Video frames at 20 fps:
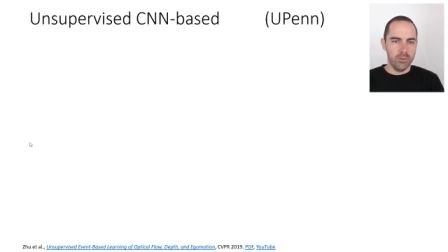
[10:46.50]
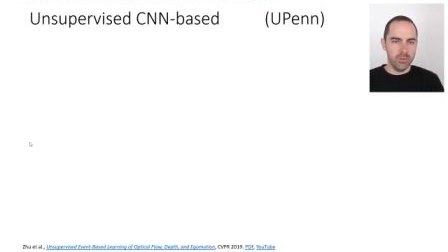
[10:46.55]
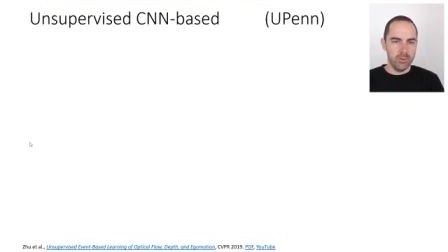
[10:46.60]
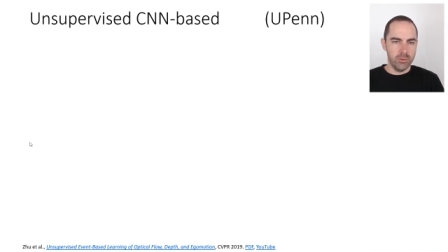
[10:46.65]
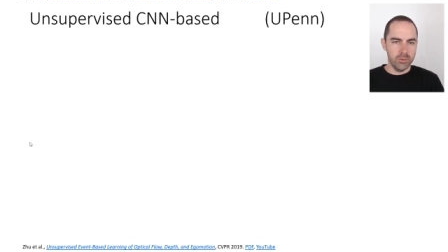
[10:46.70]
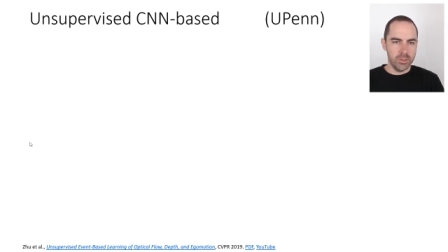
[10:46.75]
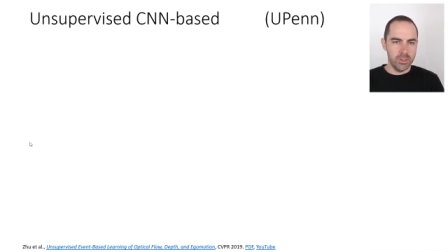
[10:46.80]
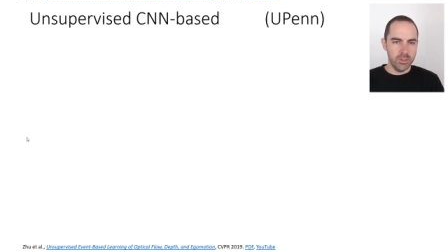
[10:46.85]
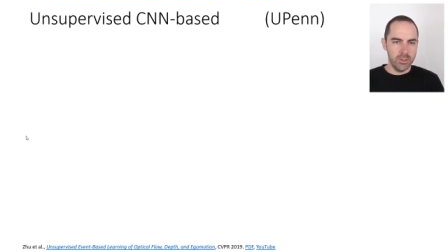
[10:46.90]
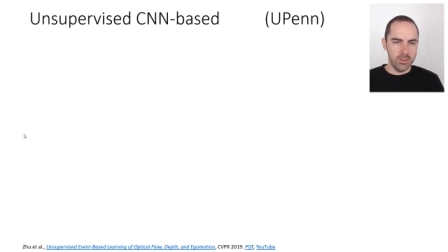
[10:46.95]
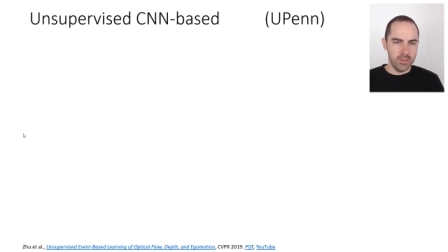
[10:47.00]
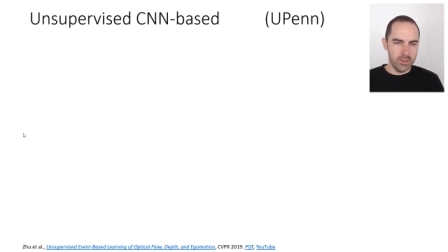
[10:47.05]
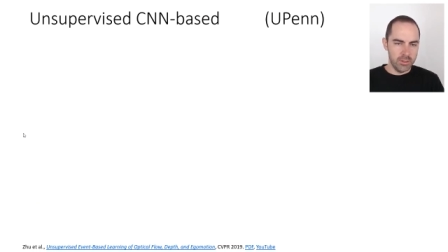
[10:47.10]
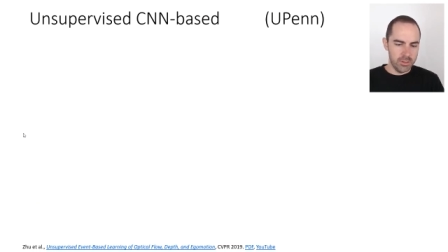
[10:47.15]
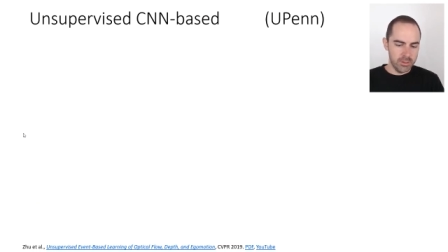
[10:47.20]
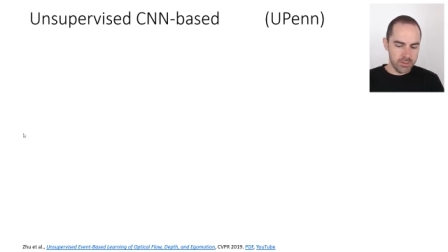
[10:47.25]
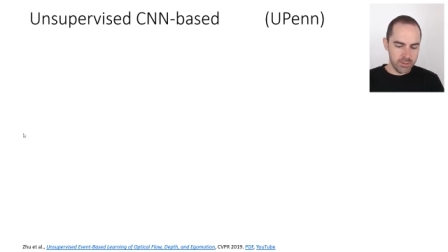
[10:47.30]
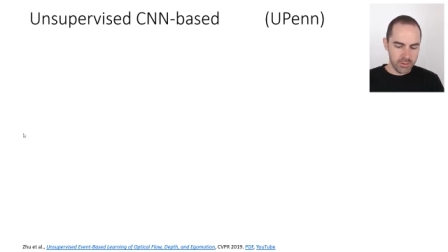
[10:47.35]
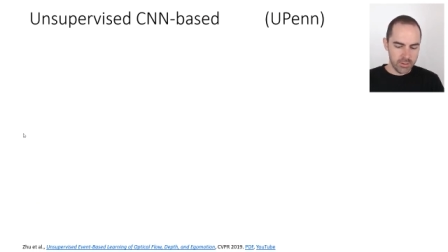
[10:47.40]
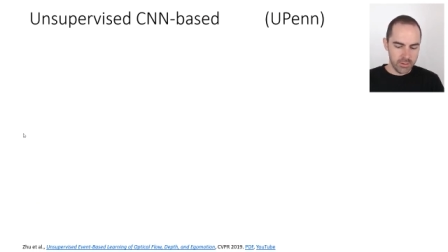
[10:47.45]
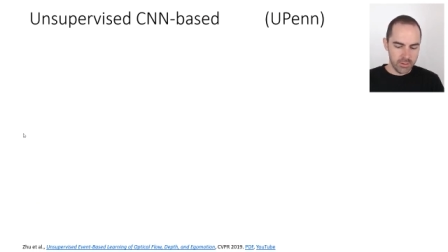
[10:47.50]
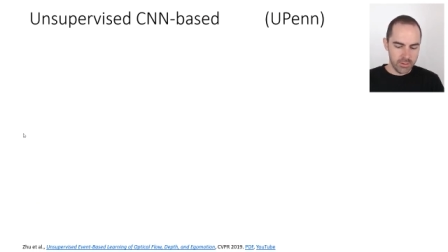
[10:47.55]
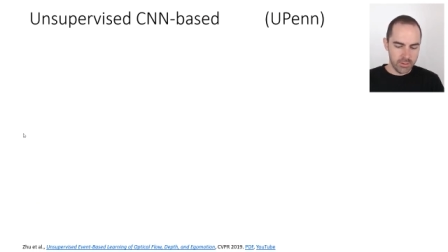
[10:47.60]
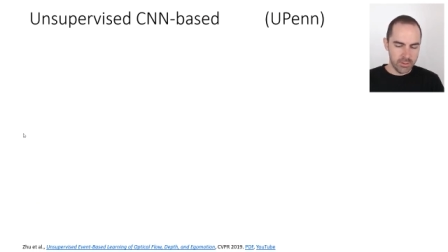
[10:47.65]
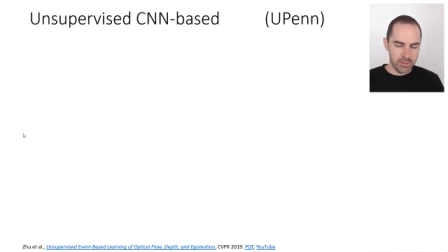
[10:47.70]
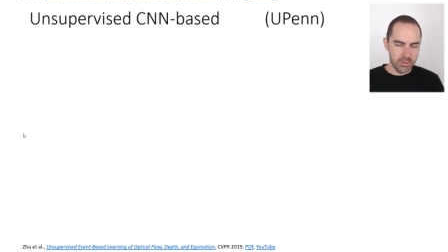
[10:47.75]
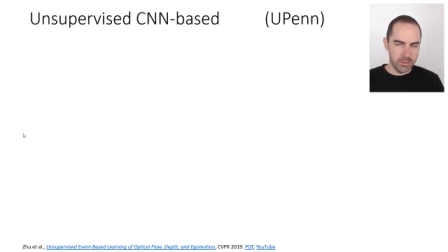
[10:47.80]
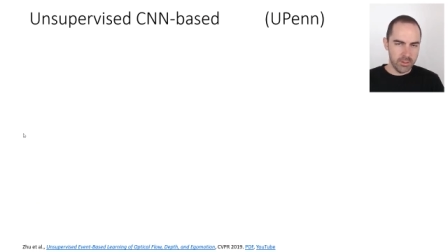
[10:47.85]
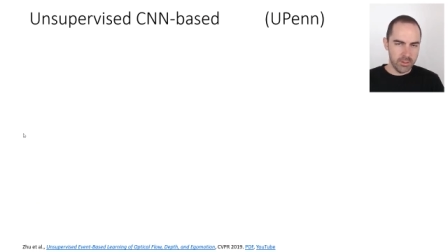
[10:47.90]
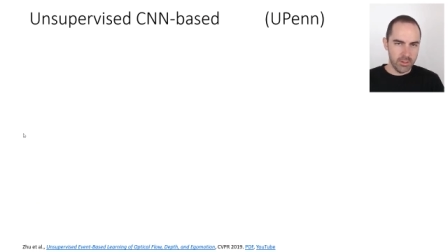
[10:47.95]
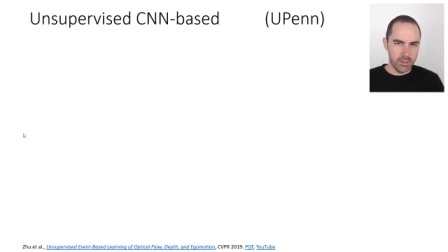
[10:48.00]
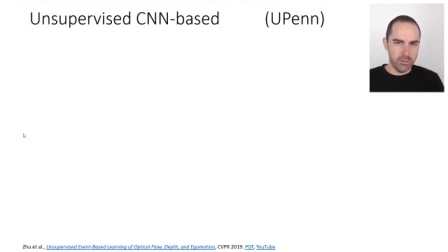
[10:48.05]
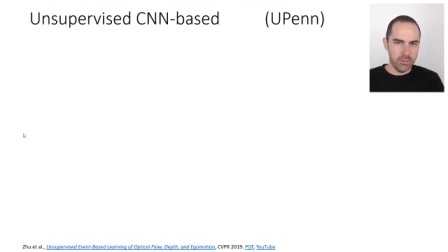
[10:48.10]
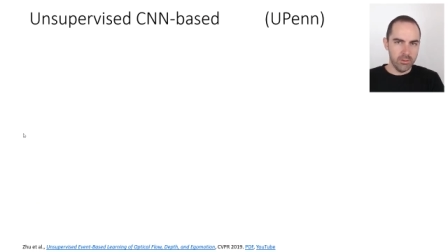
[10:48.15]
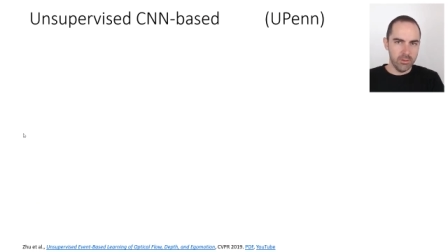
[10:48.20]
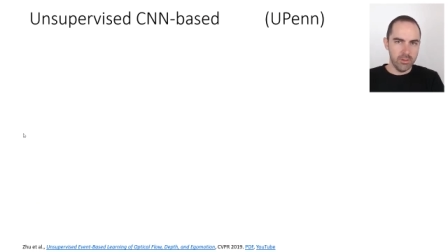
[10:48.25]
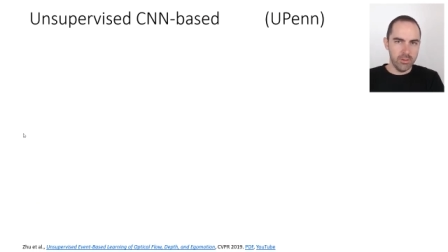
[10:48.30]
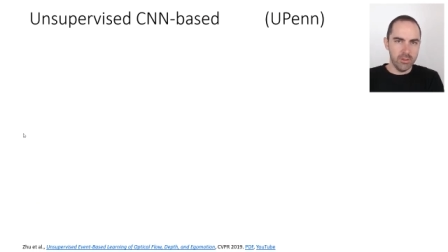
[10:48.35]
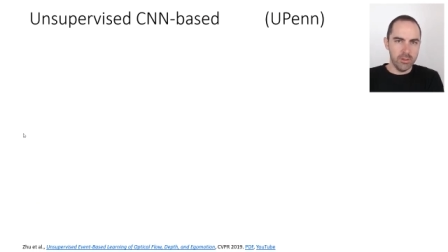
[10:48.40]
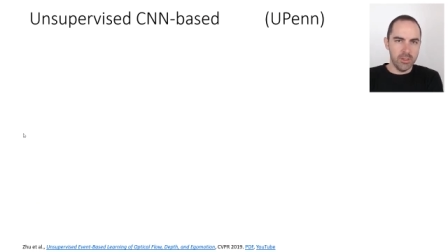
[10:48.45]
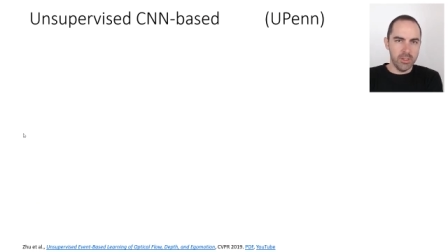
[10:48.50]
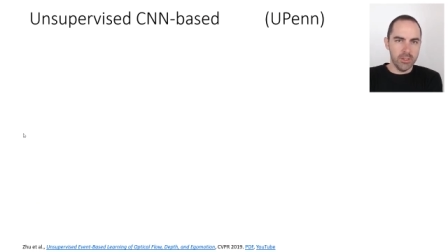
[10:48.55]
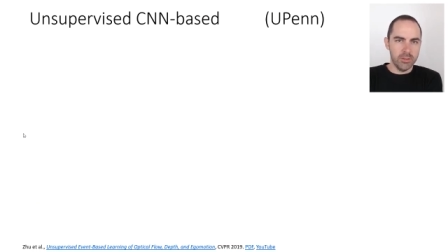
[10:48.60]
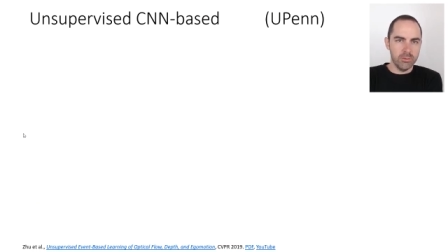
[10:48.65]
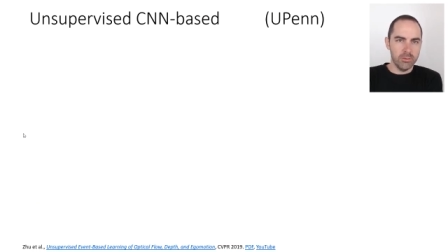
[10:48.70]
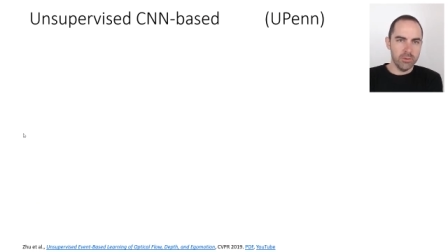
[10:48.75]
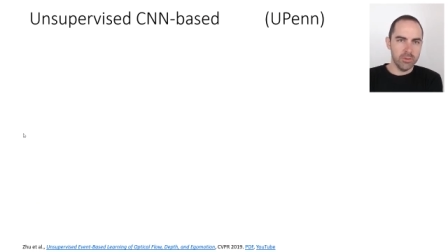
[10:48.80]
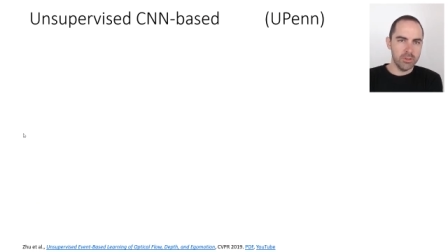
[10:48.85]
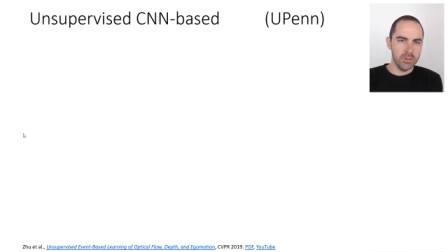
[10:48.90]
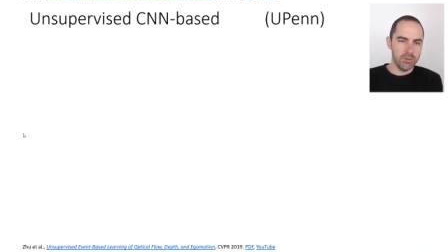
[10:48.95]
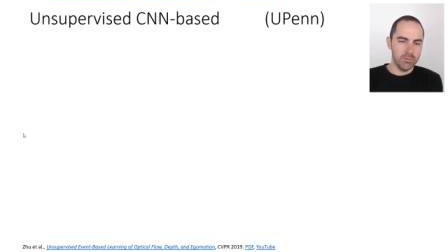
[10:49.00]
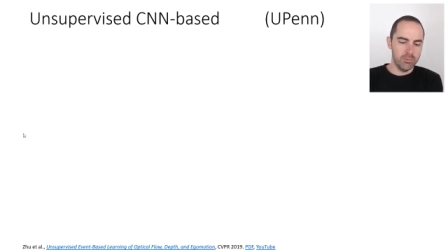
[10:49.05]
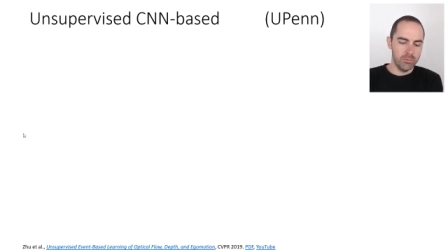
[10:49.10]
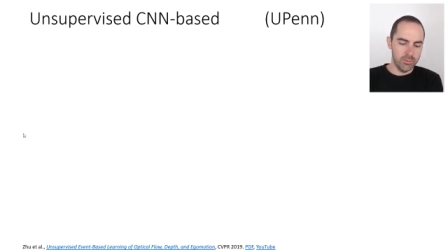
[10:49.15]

okay there is uh, another network